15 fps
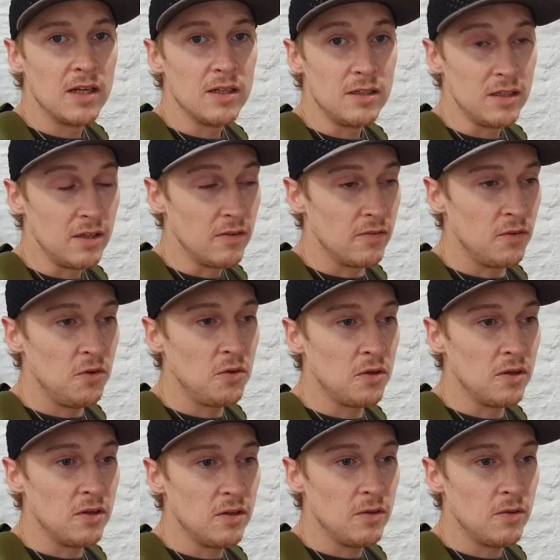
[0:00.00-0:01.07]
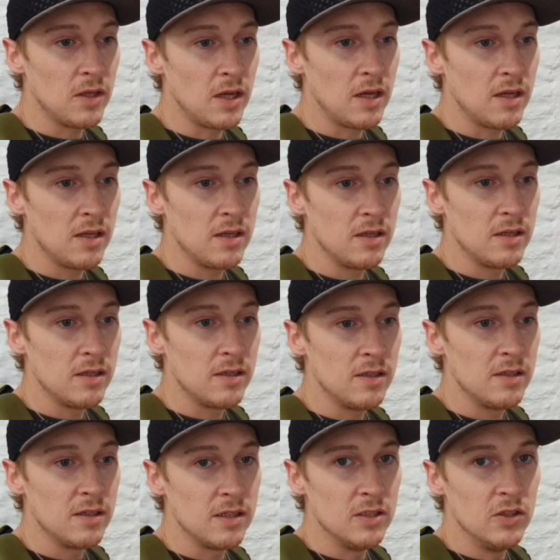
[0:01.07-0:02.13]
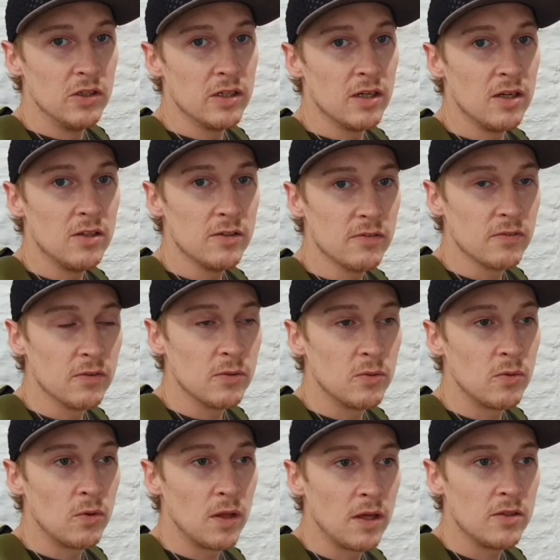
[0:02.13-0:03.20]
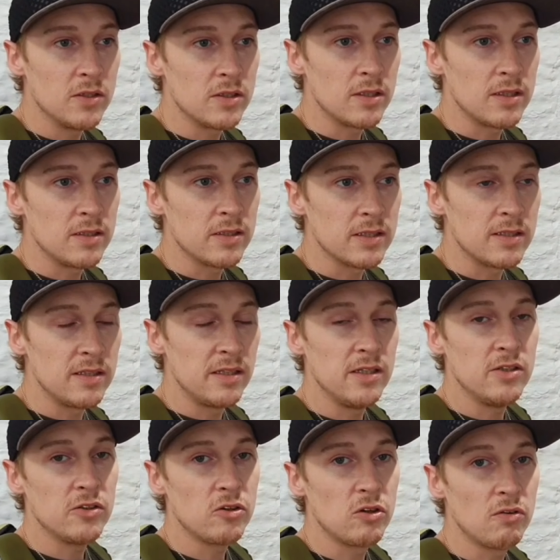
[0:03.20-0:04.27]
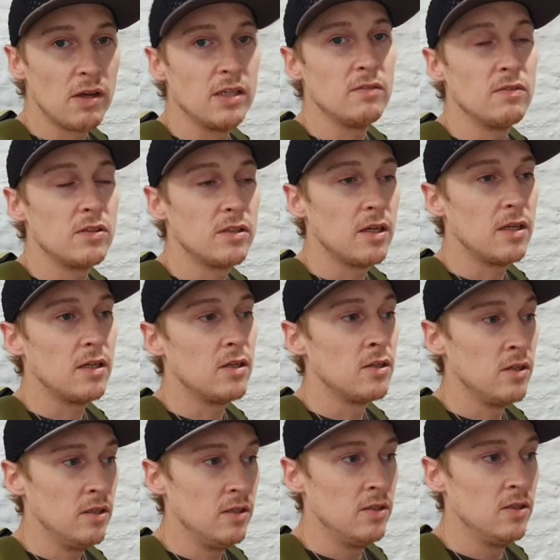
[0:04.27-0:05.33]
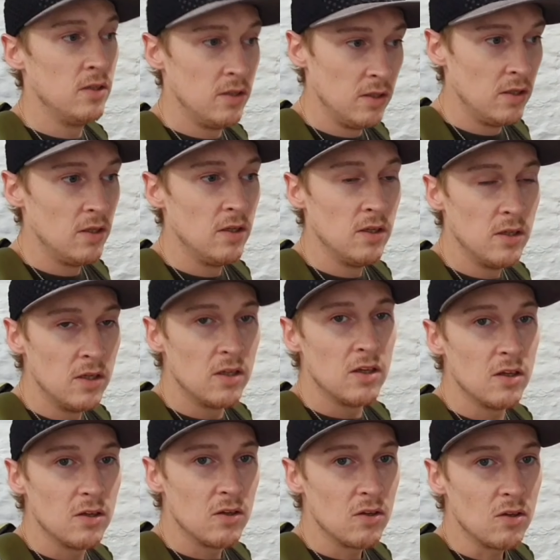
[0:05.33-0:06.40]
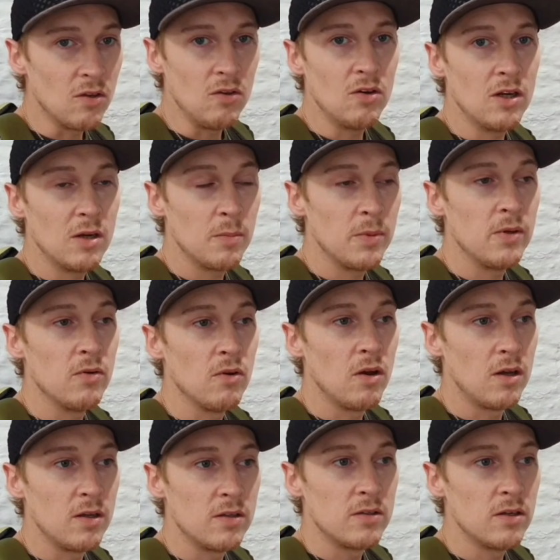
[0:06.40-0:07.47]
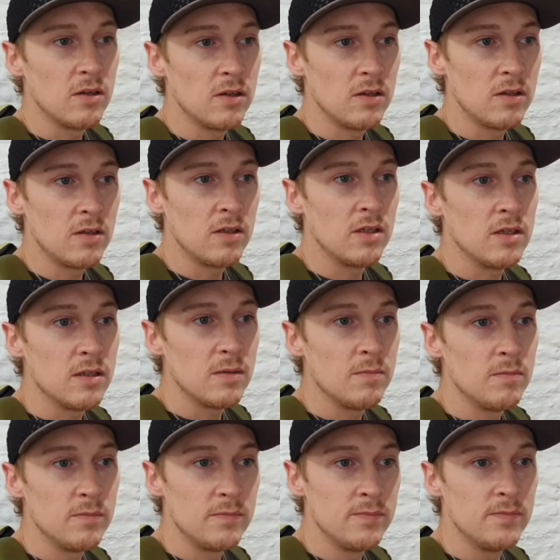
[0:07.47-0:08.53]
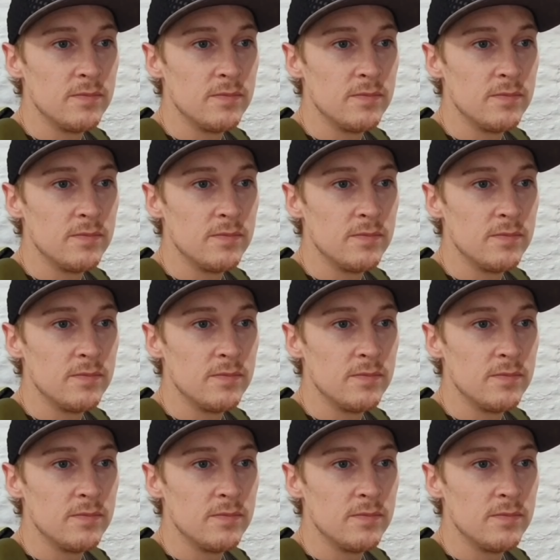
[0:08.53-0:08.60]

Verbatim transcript: and if you can do that and you can look through all of those things and see your strengths, then you're going to be all right. Um,